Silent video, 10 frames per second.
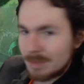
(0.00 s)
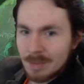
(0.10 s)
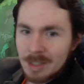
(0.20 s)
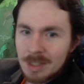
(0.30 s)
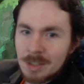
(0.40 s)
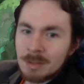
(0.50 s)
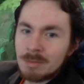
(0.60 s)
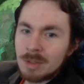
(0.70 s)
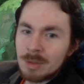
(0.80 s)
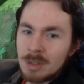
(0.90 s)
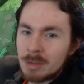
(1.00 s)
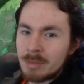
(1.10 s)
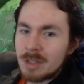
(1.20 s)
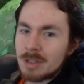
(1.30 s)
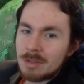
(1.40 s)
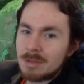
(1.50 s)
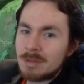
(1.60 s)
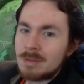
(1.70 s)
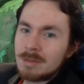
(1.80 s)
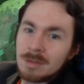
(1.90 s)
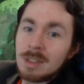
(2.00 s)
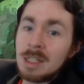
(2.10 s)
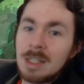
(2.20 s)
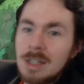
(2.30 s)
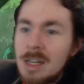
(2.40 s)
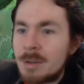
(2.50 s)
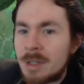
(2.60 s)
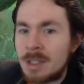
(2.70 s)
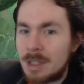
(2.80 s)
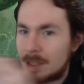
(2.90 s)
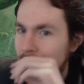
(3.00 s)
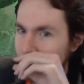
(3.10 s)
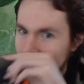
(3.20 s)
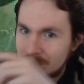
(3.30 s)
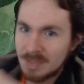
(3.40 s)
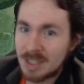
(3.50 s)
This is a little armrest. Anyway, um,